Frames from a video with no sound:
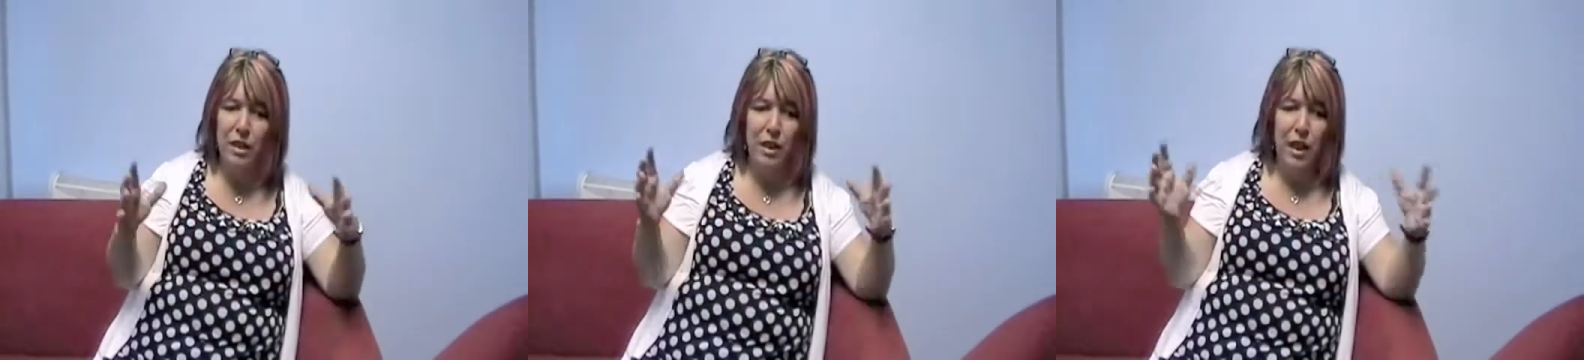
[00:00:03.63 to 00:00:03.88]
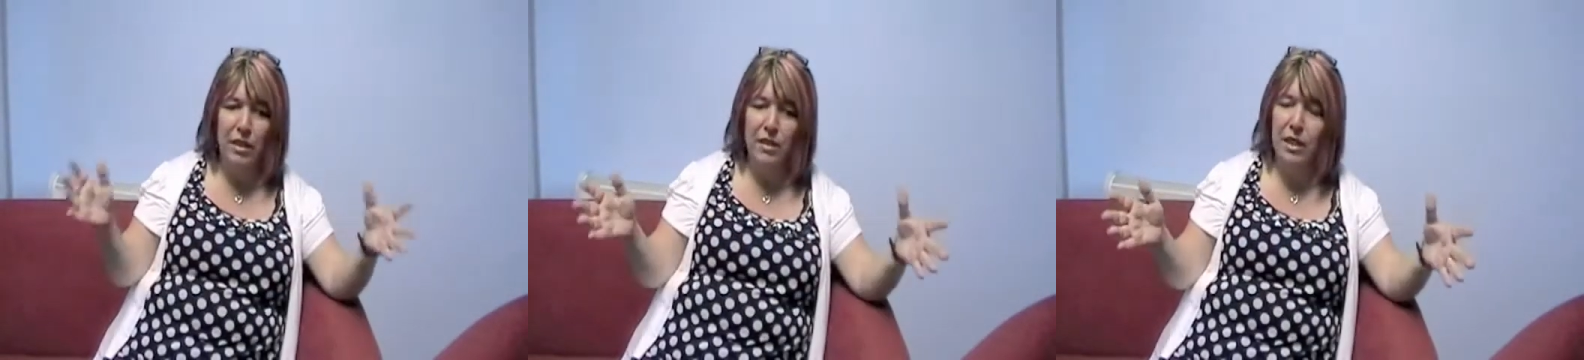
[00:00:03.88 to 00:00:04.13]
and
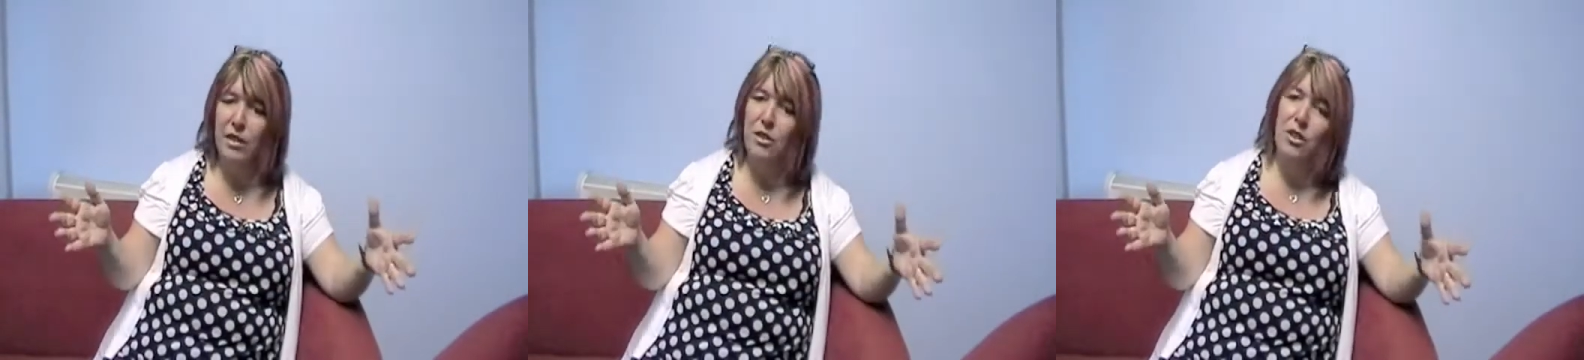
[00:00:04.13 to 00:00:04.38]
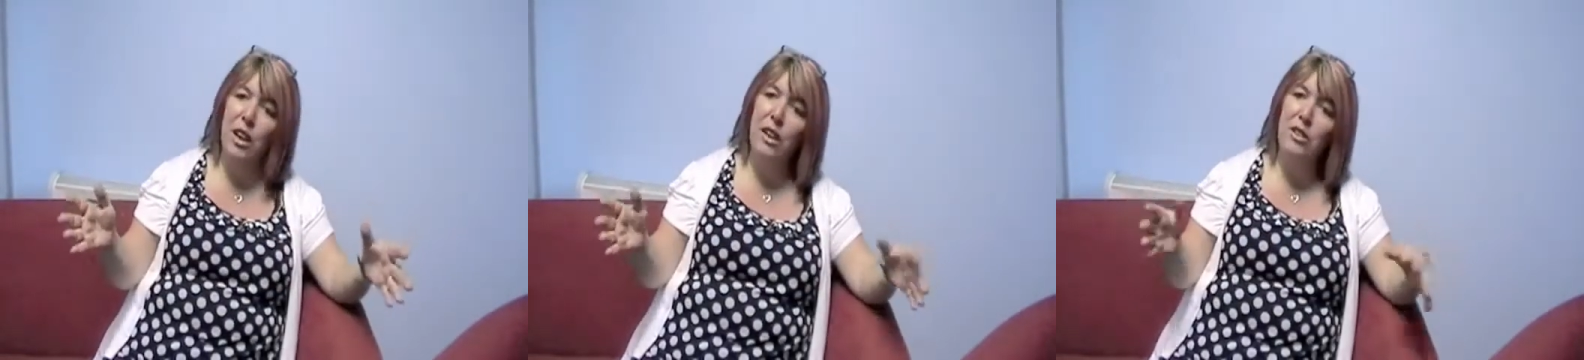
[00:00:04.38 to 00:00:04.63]
getting things
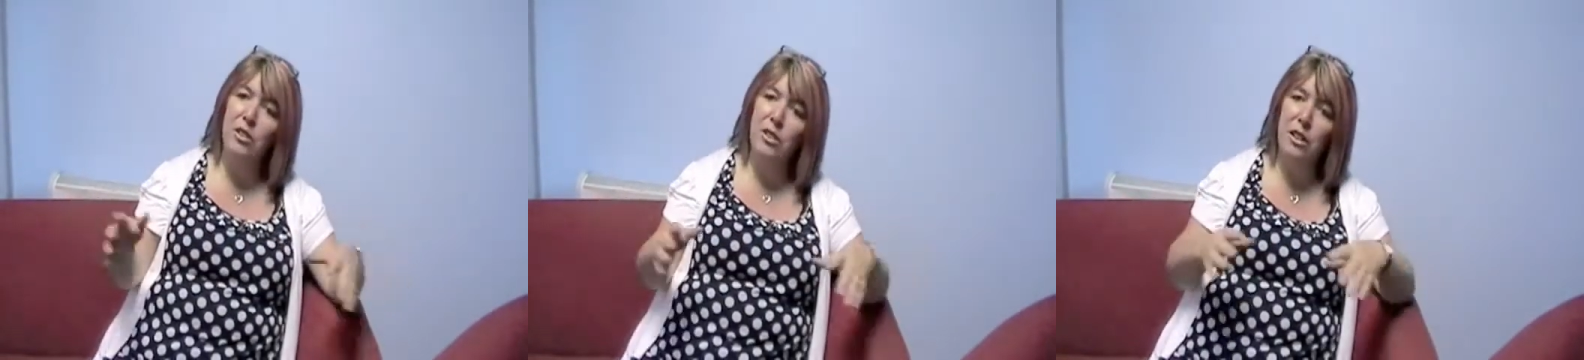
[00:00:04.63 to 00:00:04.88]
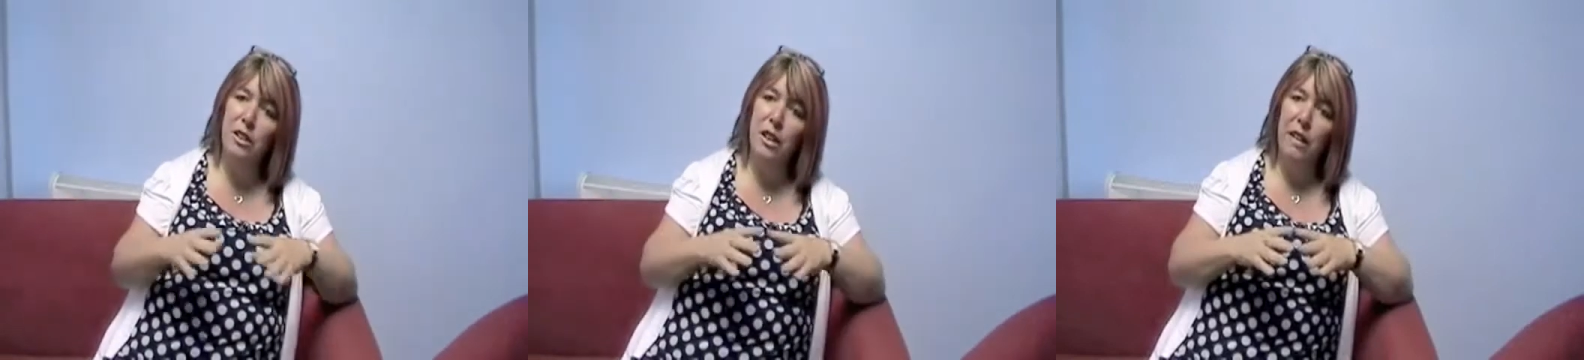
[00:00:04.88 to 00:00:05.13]
changed
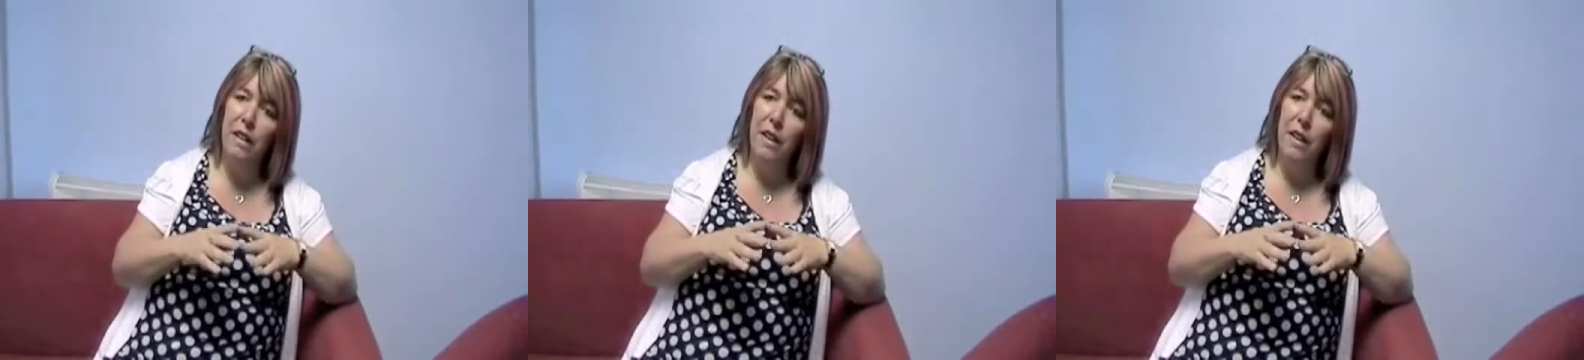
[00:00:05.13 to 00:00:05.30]
and